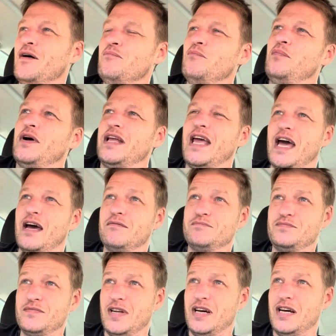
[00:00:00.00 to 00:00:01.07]
But yeah,
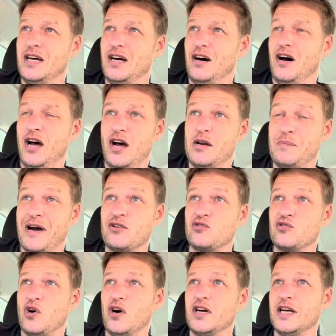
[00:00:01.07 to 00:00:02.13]
I heard about
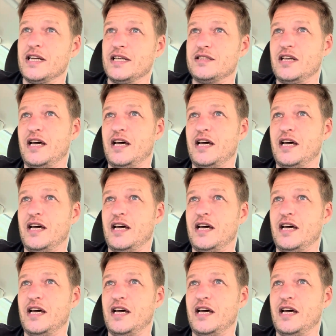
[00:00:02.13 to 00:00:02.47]
Grok, and it